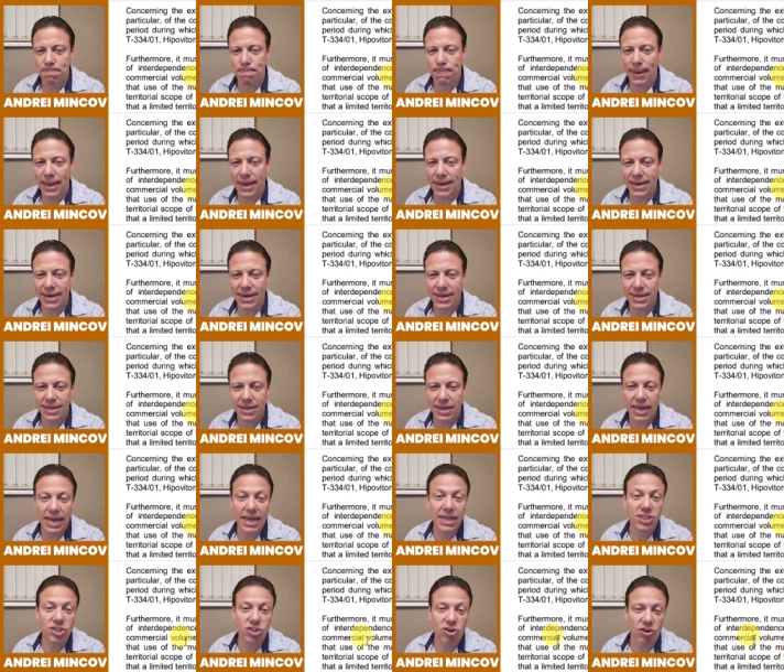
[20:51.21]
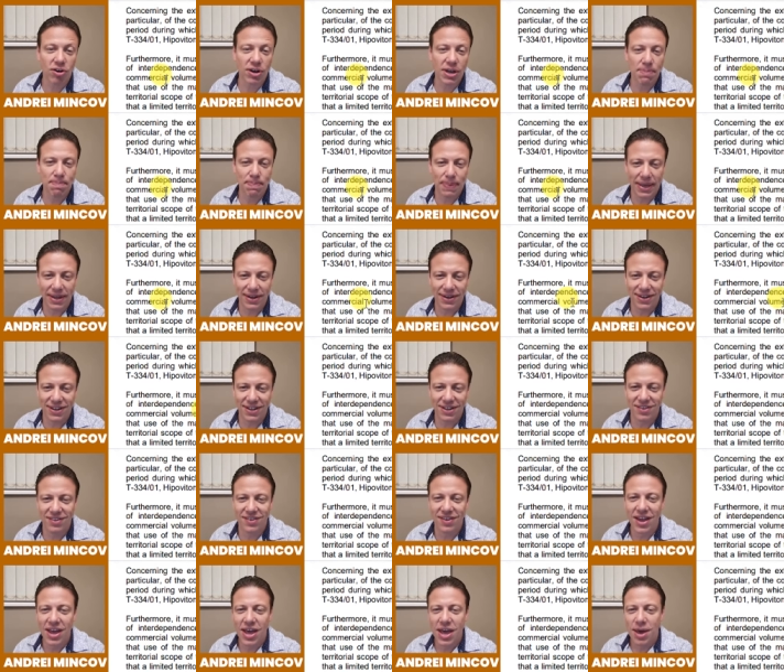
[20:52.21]

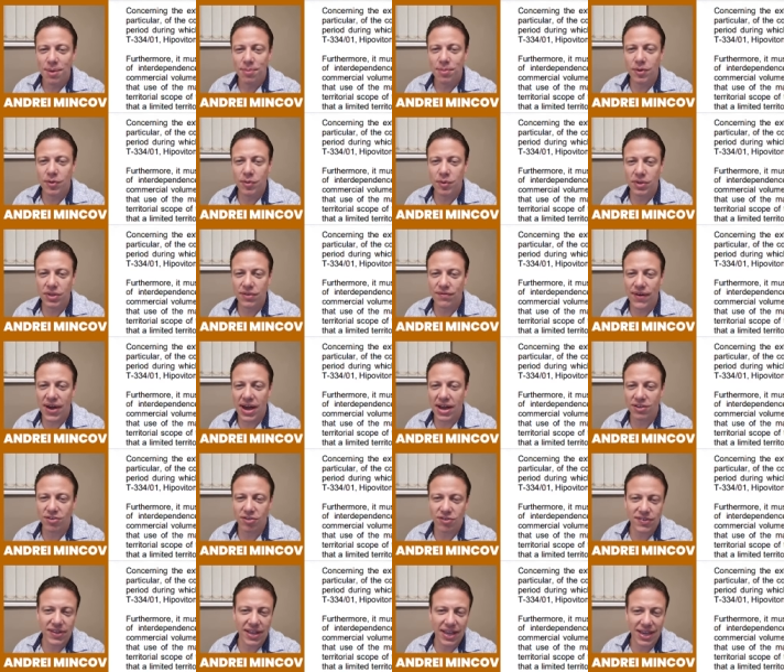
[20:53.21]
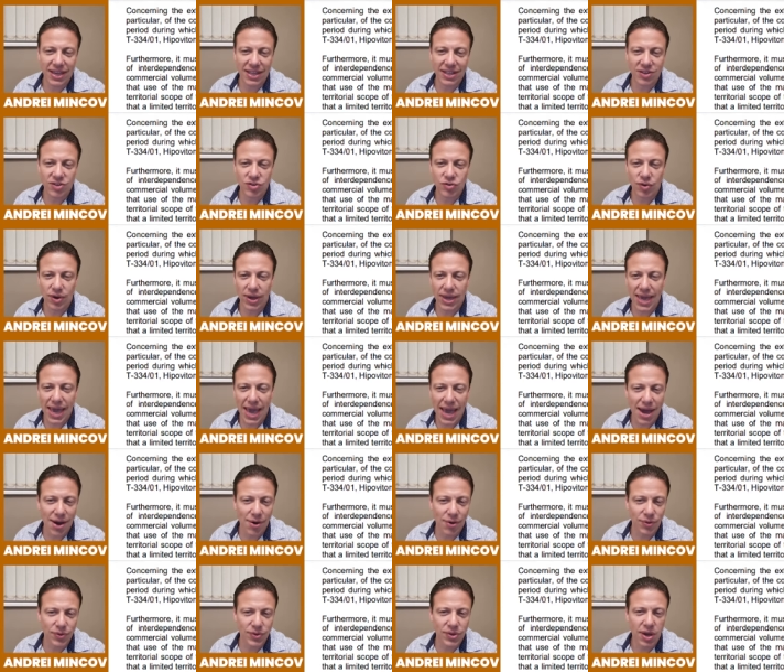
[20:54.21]
interdependence between the factors taken into
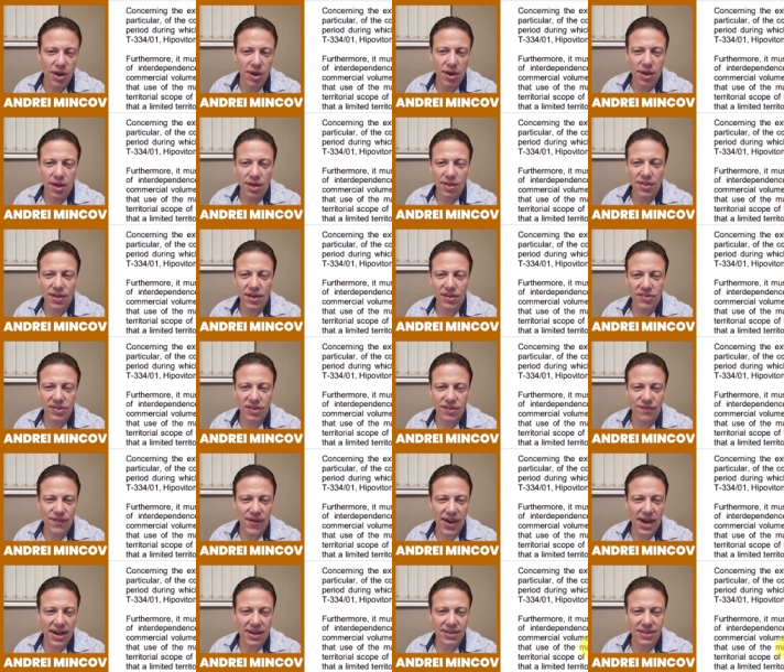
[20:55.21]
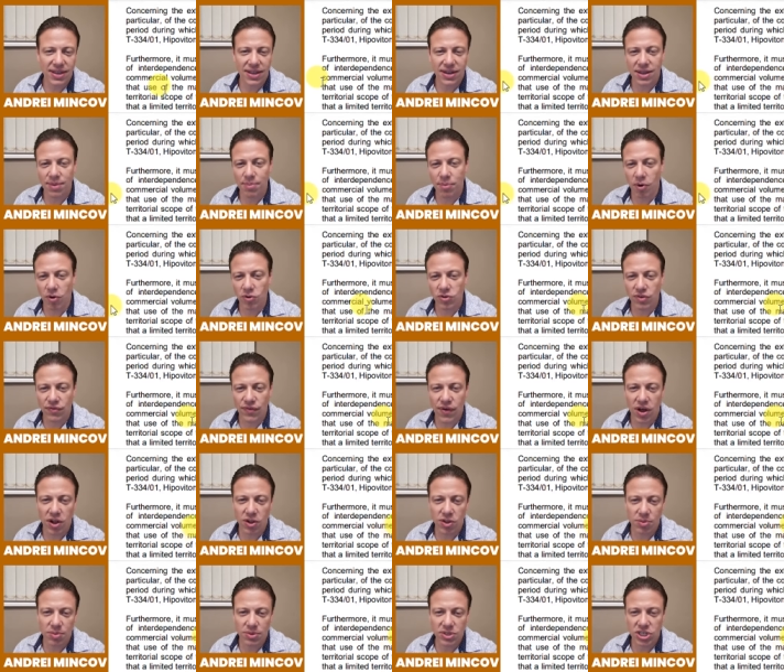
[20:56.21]
account, Thus, the fact that commercial
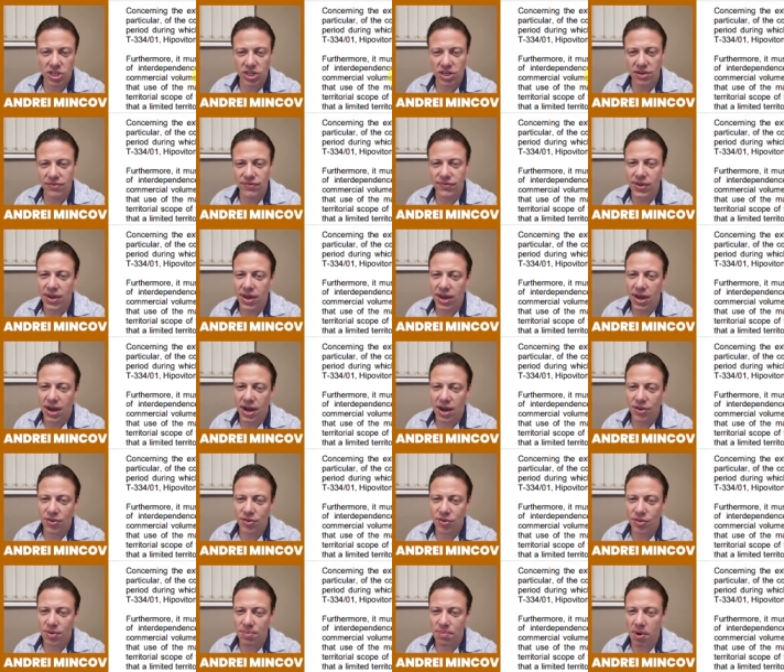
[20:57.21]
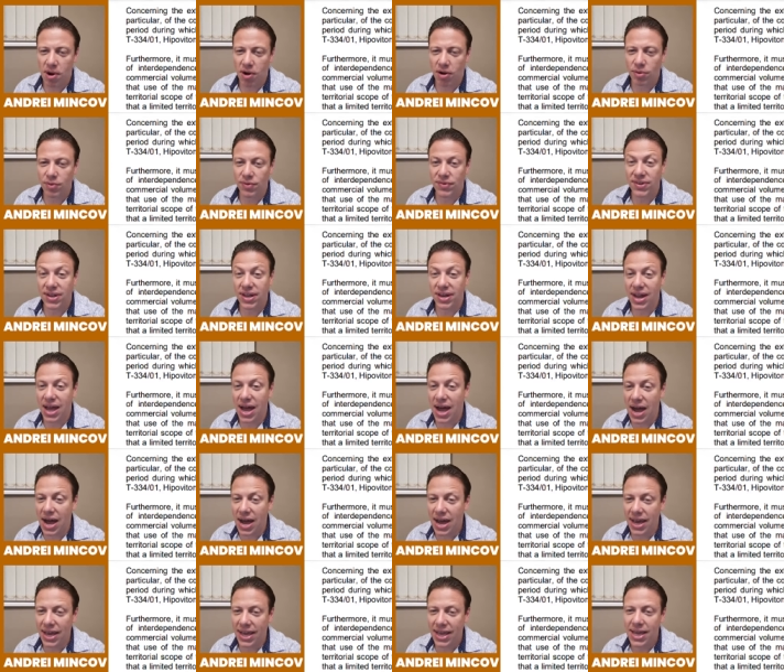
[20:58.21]
volume achieved under the mark was not
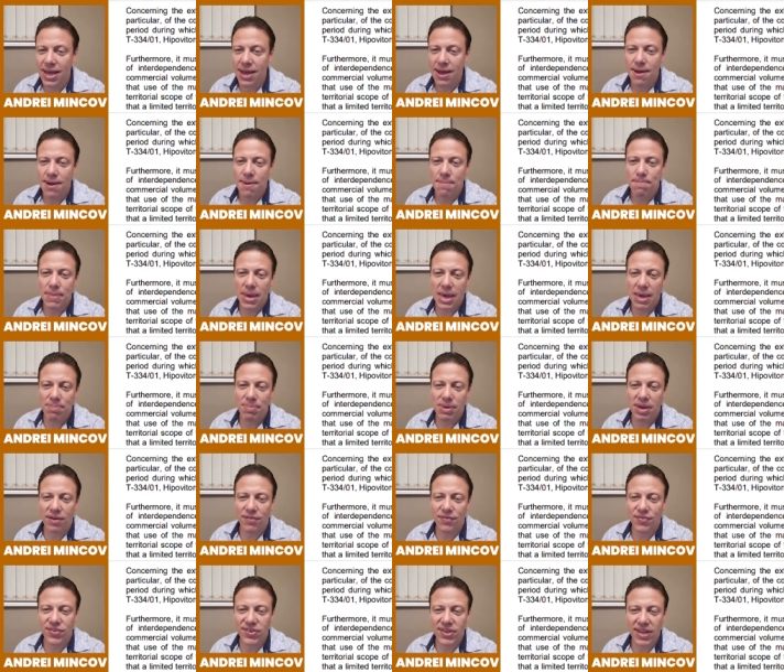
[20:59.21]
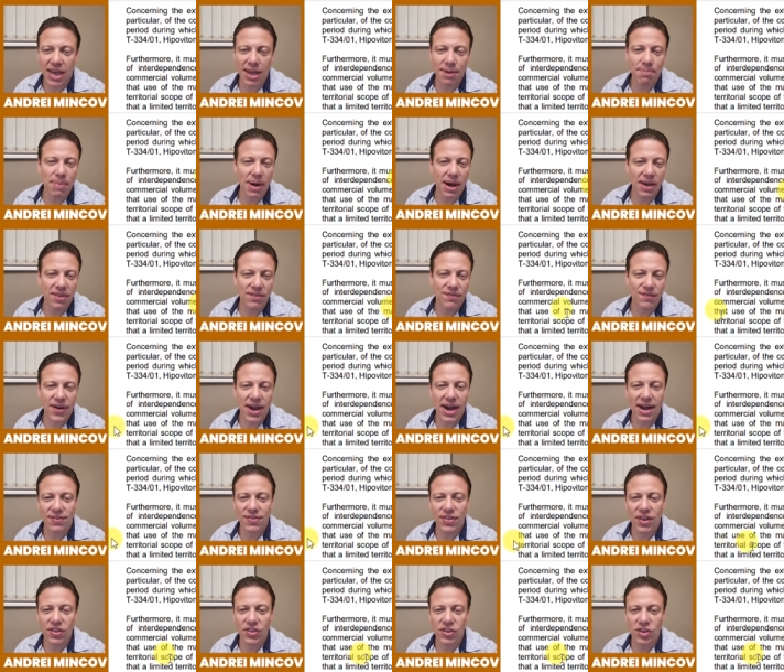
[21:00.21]
high may be offset by the
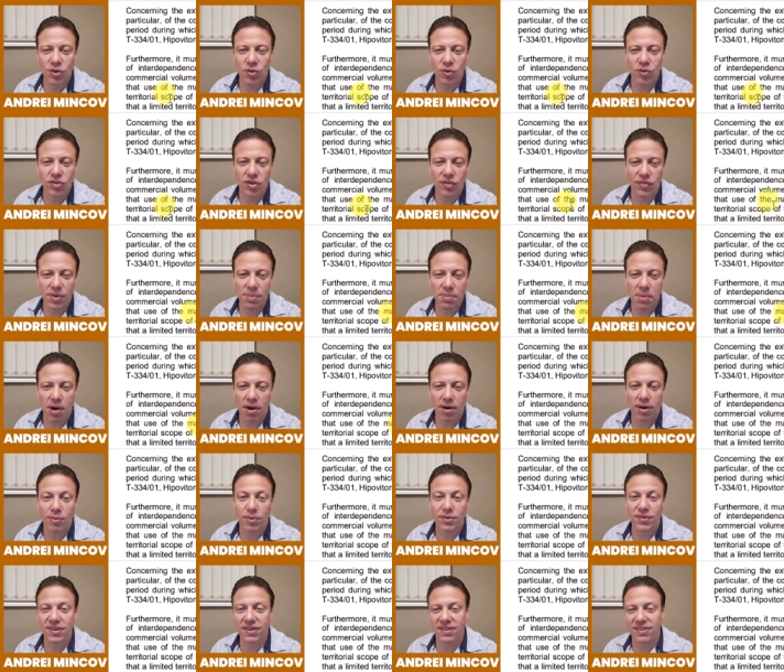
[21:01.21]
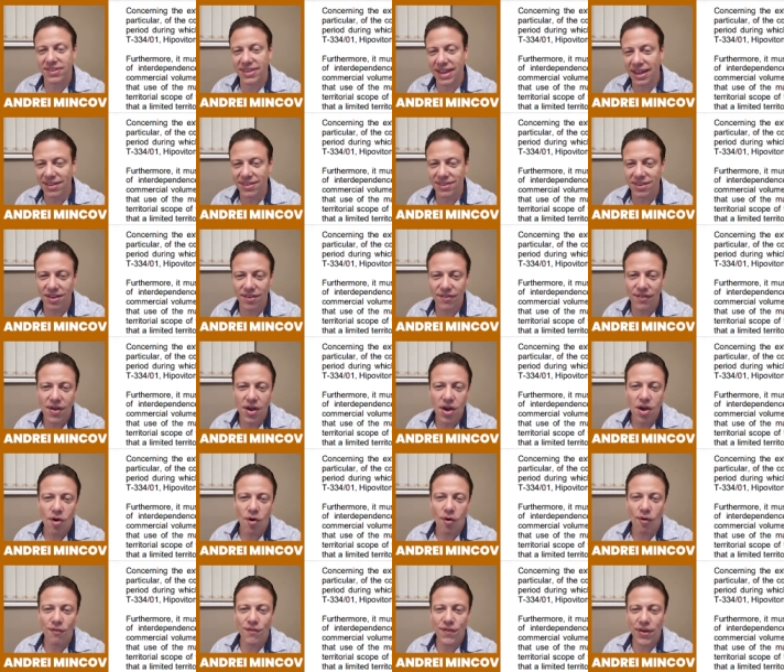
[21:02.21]
fact that use of the mark was extensive
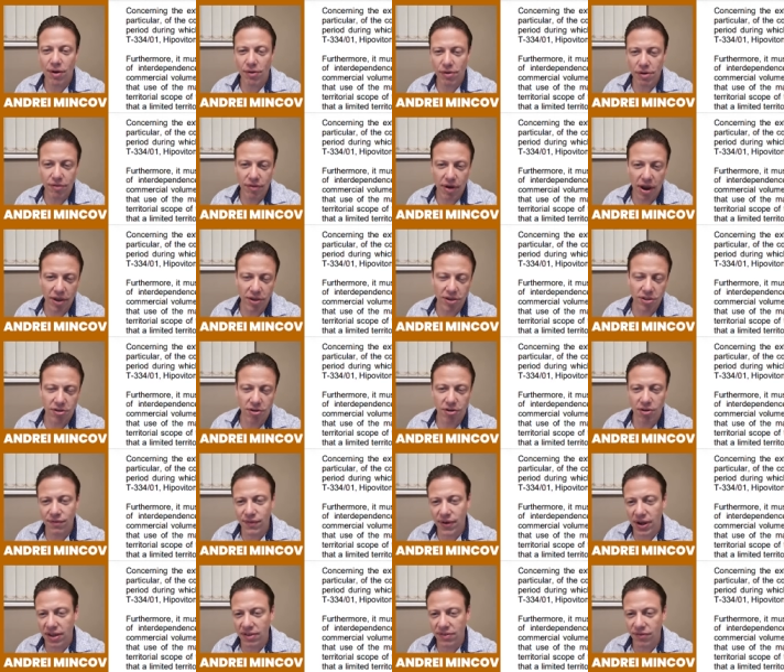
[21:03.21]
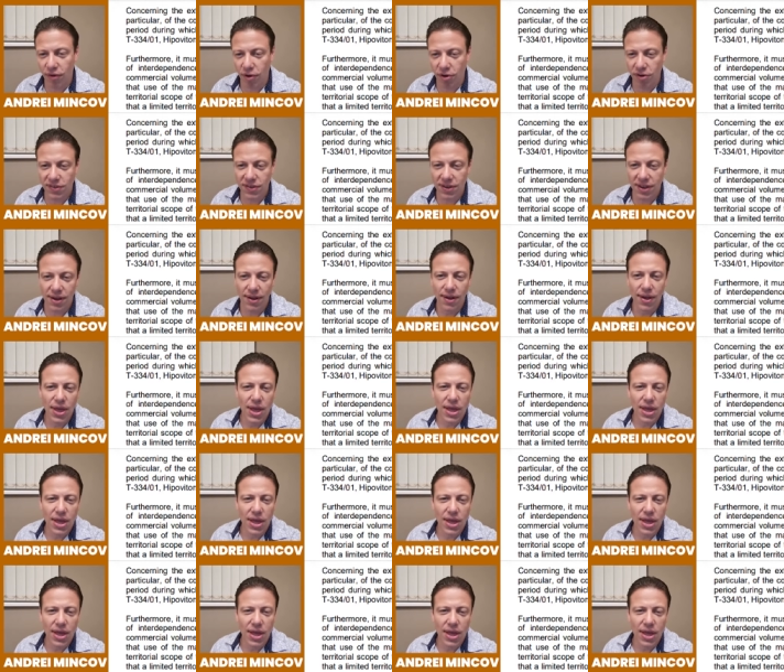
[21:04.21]
or very regular and vice versa.